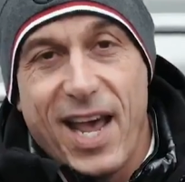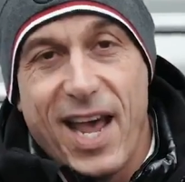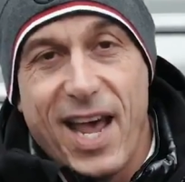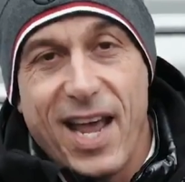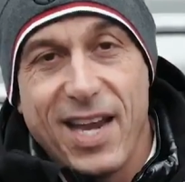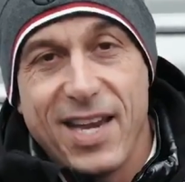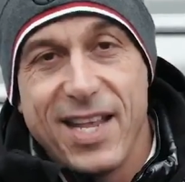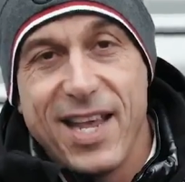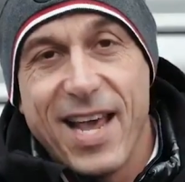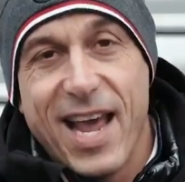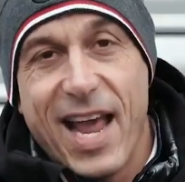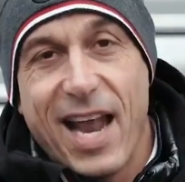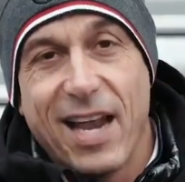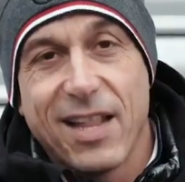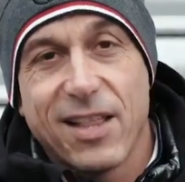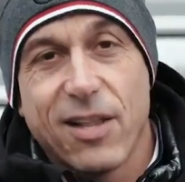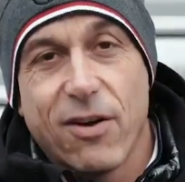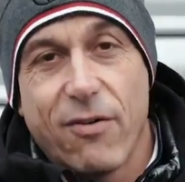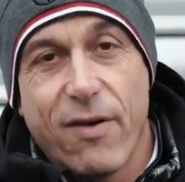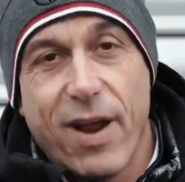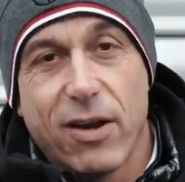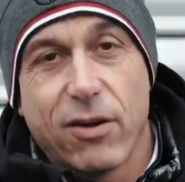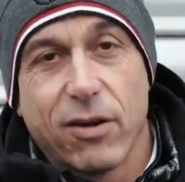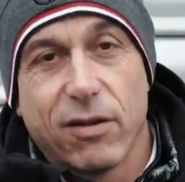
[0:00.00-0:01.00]
and he held
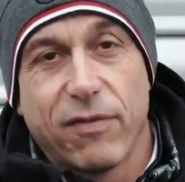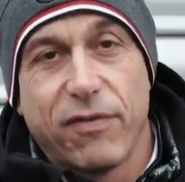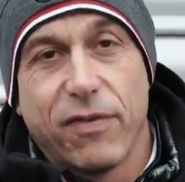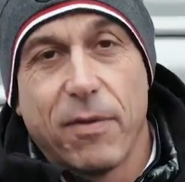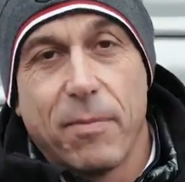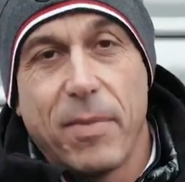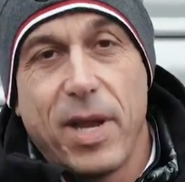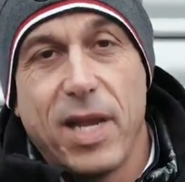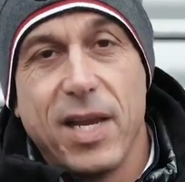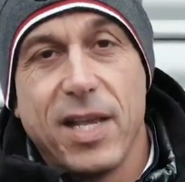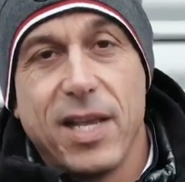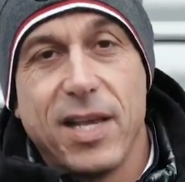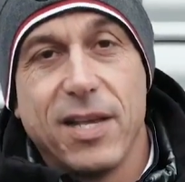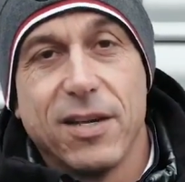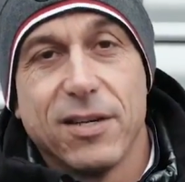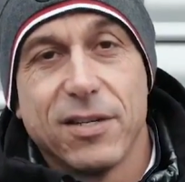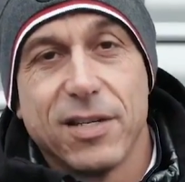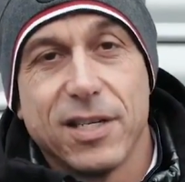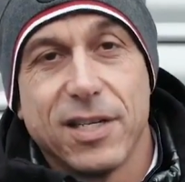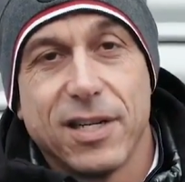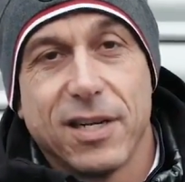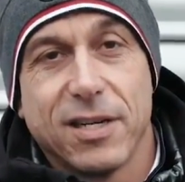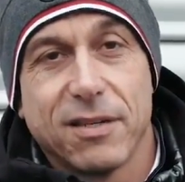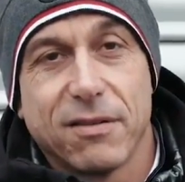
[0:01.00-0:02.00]
the record for many
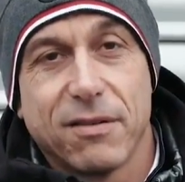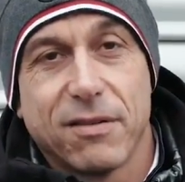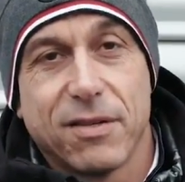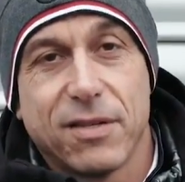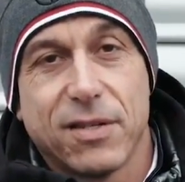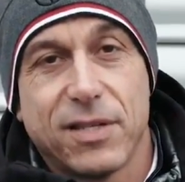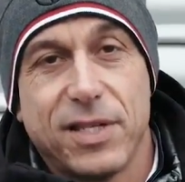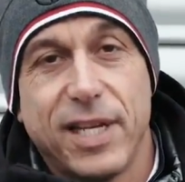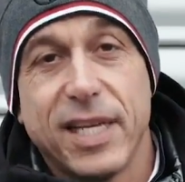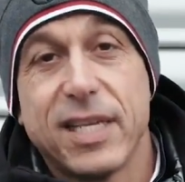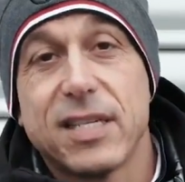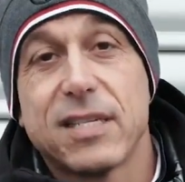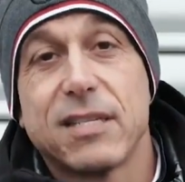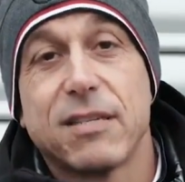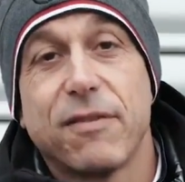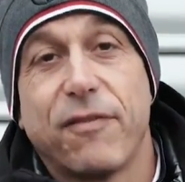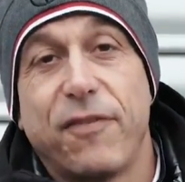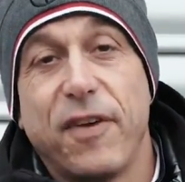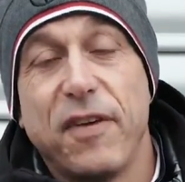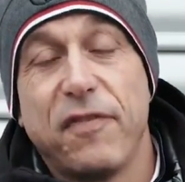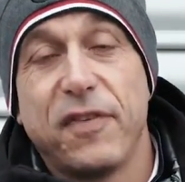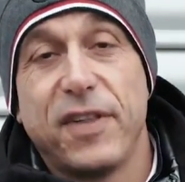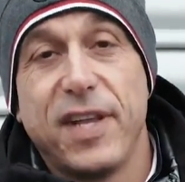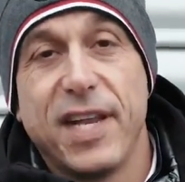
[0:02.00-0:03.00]
years in a
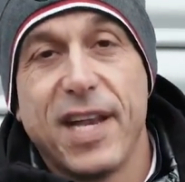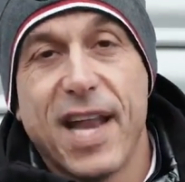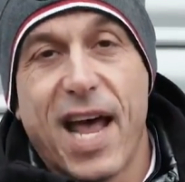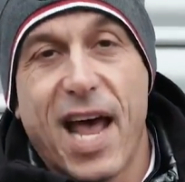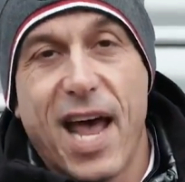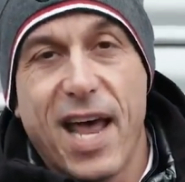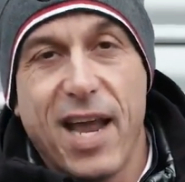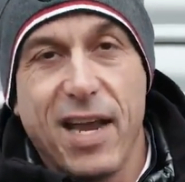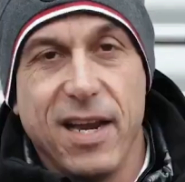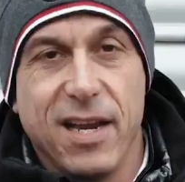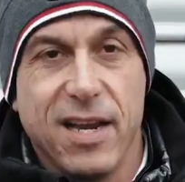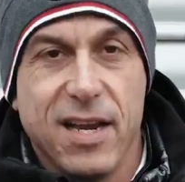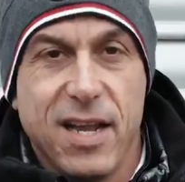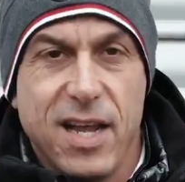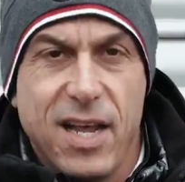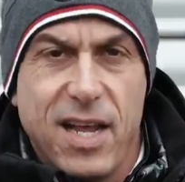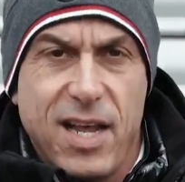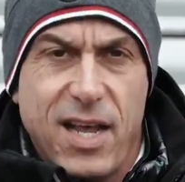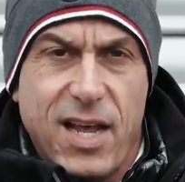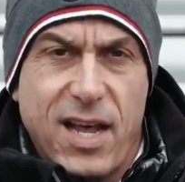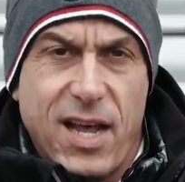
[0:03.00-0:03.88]
6:59